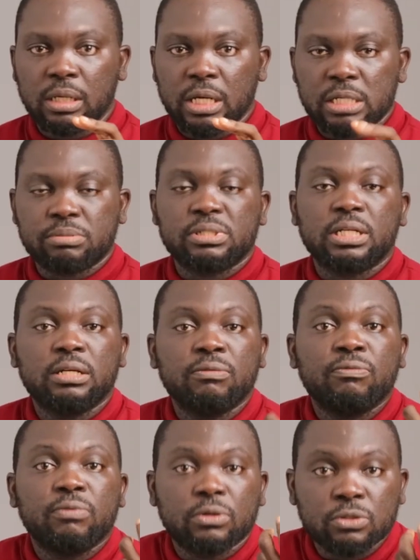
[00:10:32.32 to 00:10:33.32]
especially
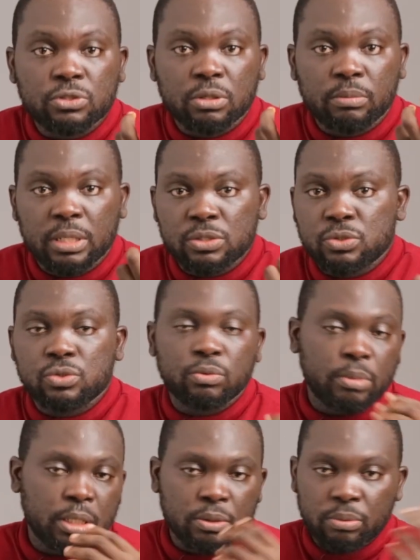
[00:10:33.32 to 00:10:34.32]
in Photoshop. There's so
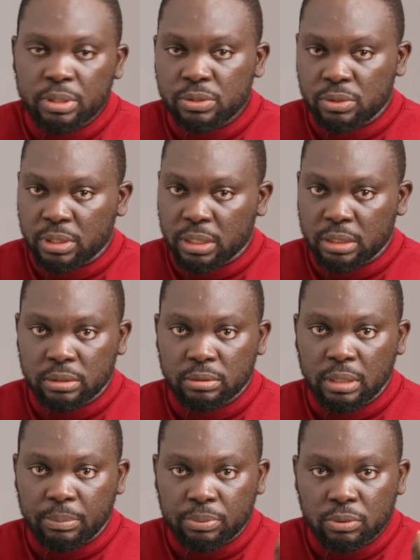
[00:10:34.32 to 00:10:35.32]
many ways you can
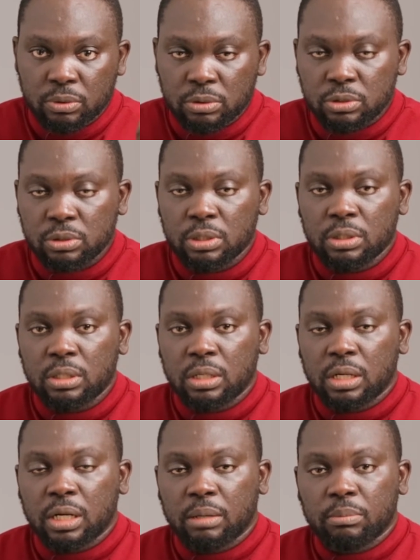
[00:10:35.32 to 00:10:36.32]
approach
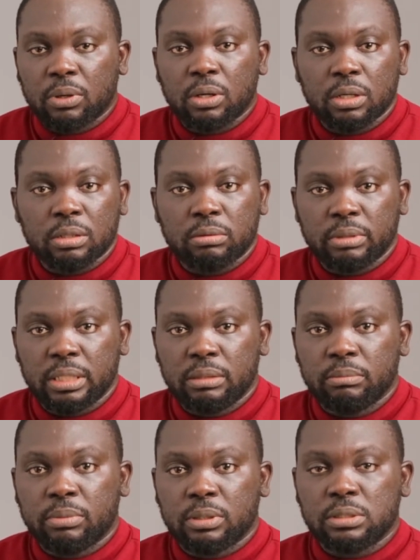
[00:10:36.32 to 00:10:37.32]
color
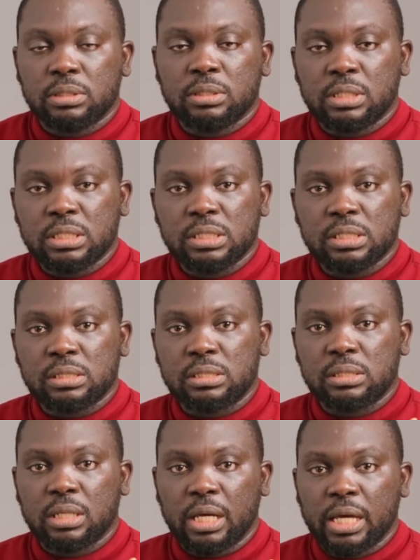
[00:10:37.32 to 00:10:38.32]
grading, but this
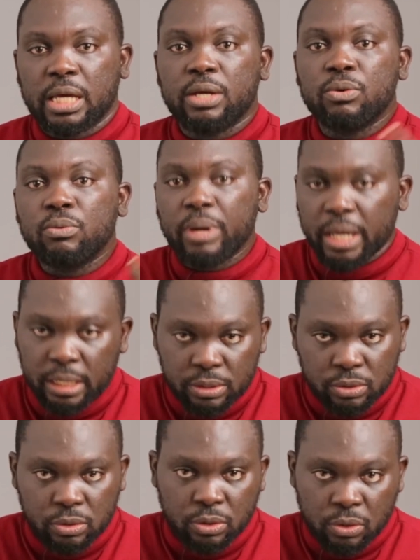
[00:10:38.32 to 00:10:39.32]
is a way
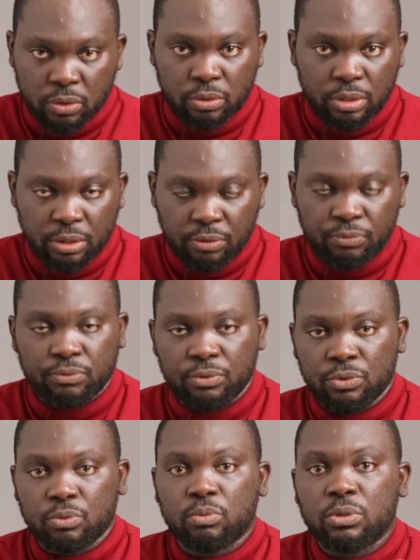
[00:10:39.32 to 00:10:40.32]
to go if
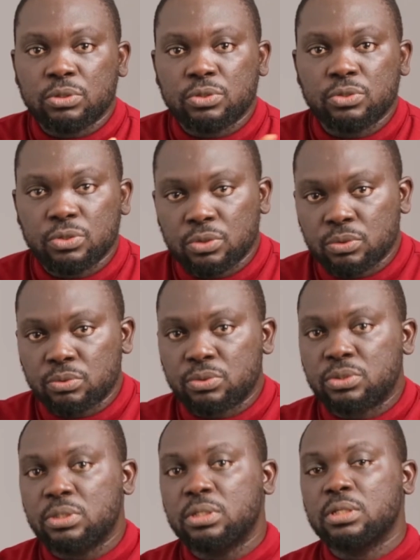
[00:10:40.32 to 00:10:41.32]
you want to
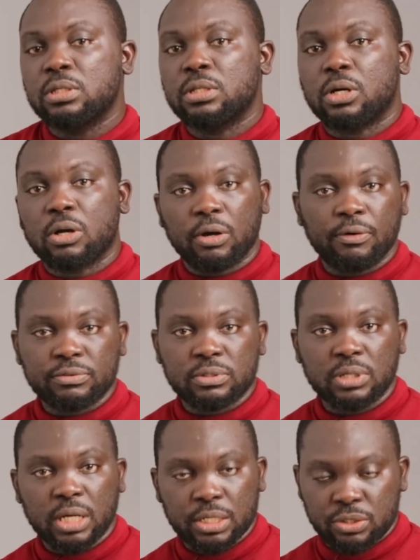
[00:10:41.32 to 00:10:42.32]
use the
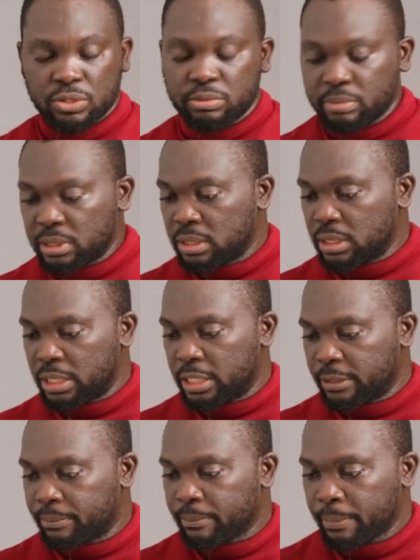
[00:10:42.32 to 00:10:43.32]
curves adjustment
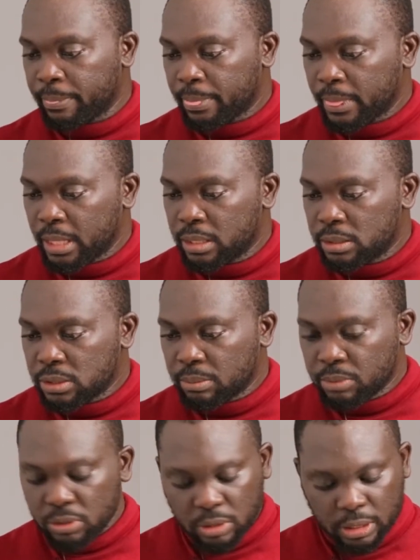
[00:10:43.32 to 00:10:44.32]
layer. So
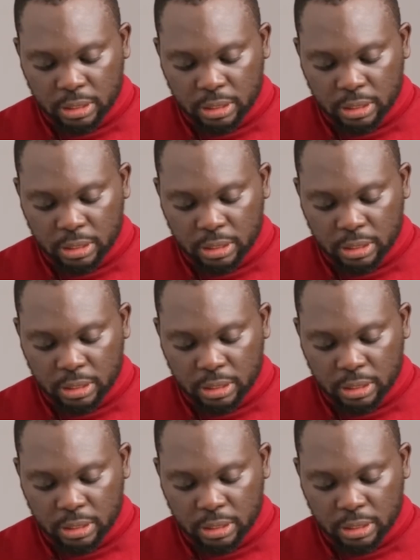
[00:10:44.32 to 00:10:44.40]
I'm going to